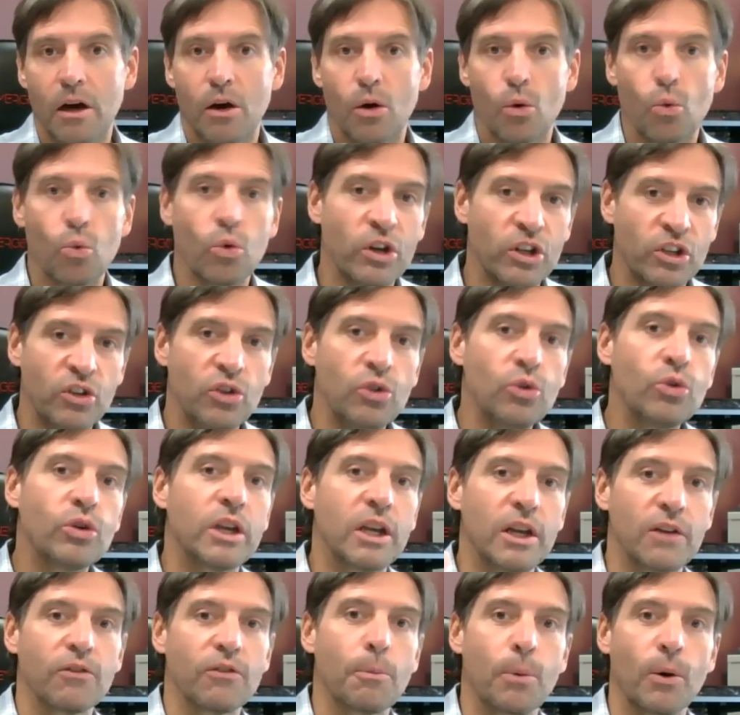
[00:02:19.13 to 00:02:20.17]
When you
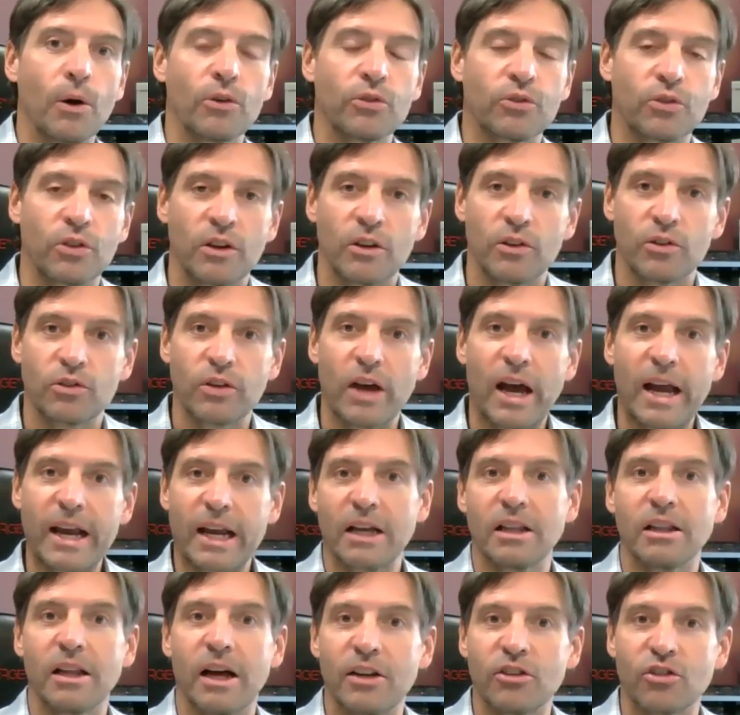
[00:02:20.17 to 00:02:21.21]
give a person a
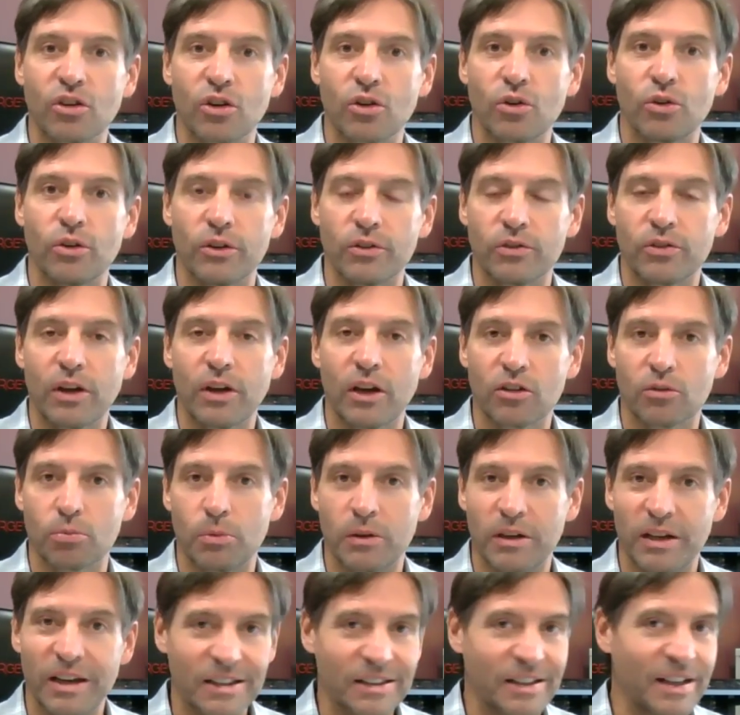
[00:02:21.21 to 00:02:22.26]
psychological
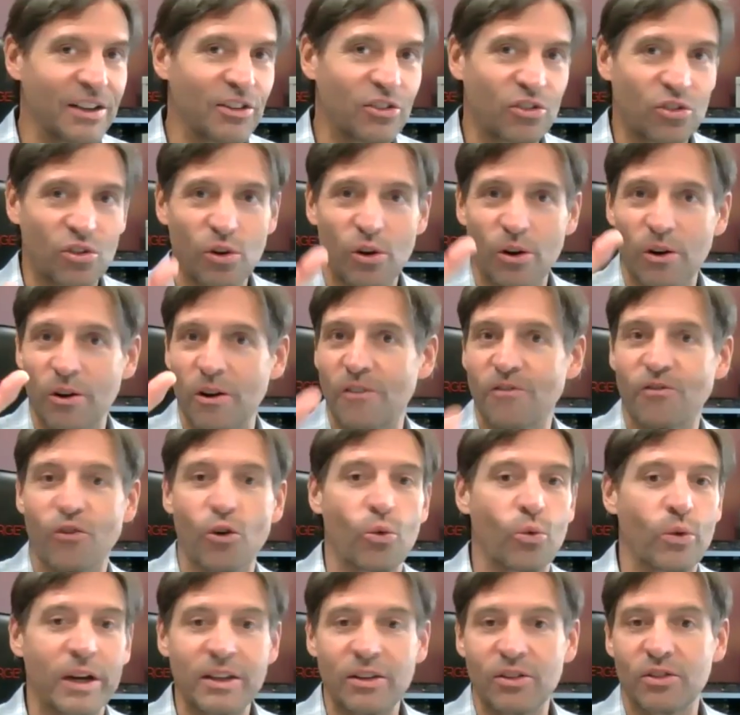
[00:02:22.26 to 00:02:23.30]
assessment, unless you're a
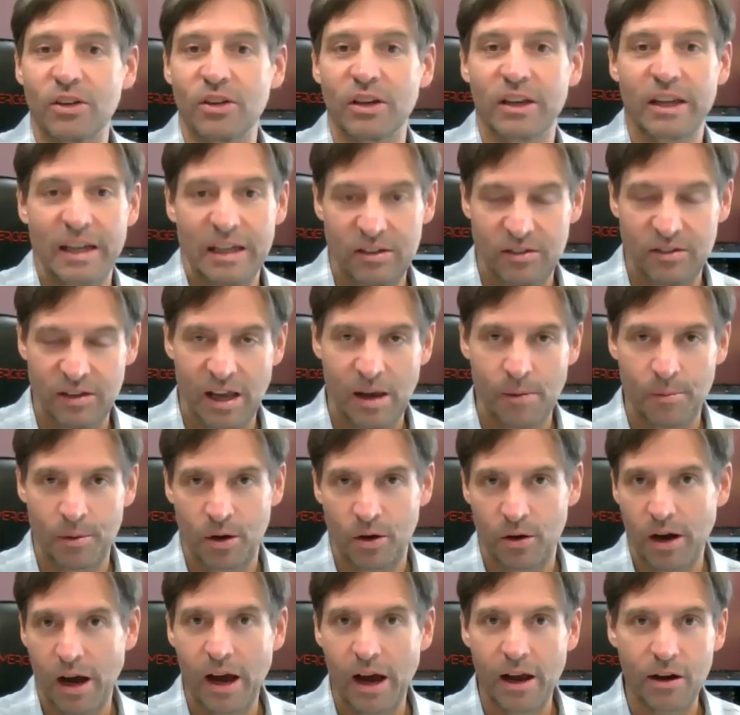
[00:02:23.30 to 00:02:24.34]
forensic
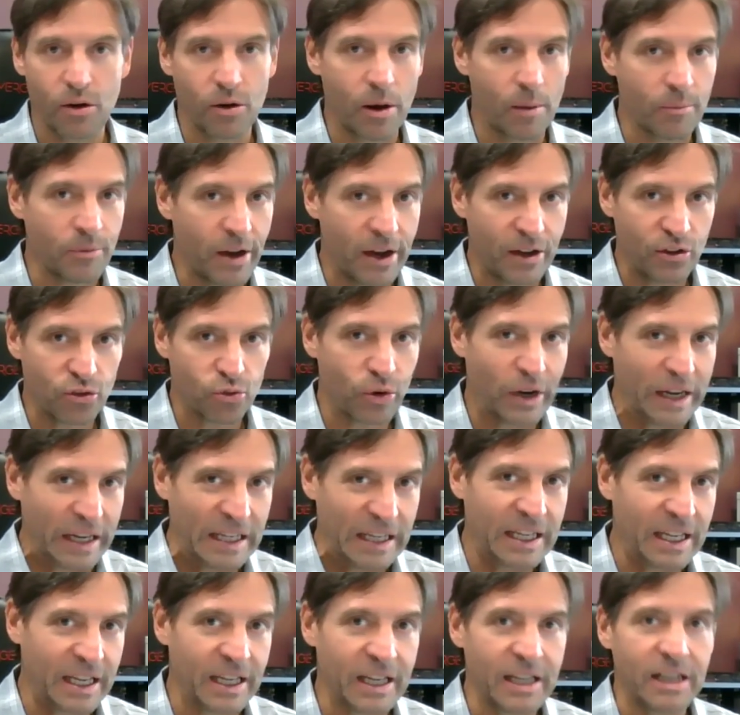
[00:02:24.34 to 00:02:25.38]
examiner, I'm not
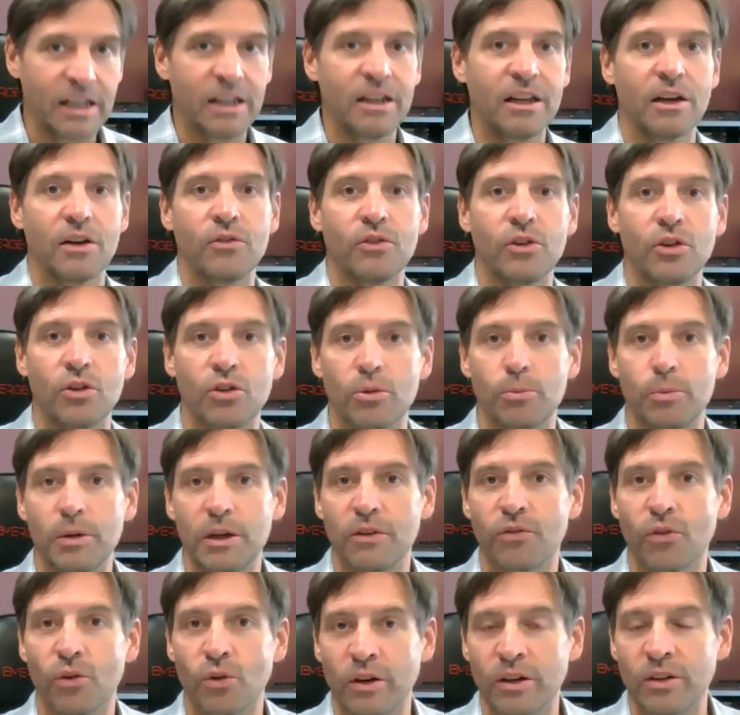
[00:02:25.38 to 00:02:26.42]
training any of you to be
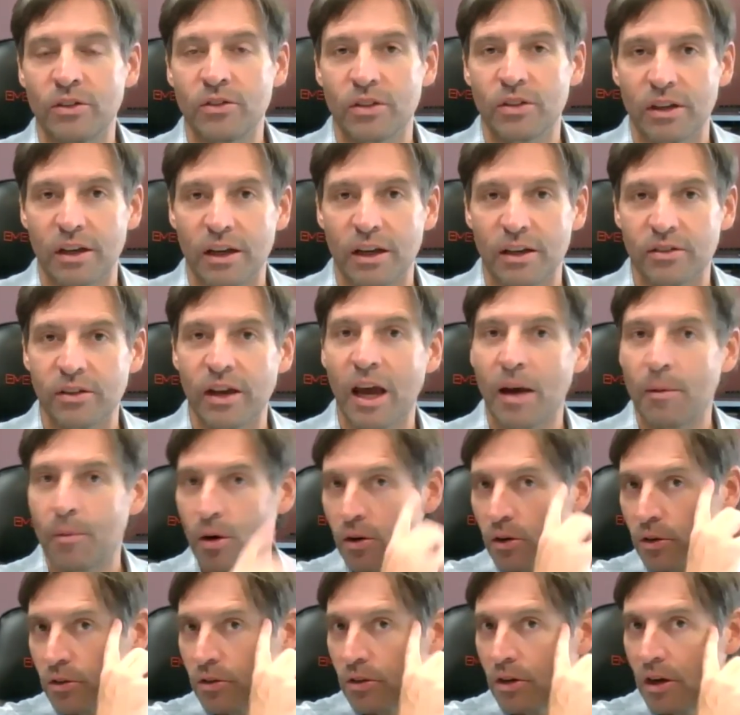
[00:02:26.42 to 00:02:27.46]
forensic
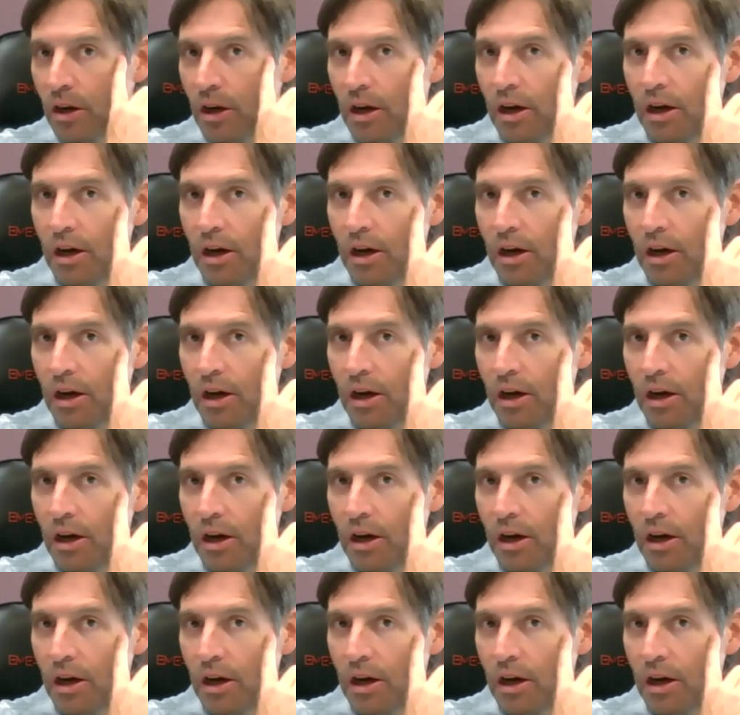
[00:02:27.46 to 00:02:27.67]
examiners.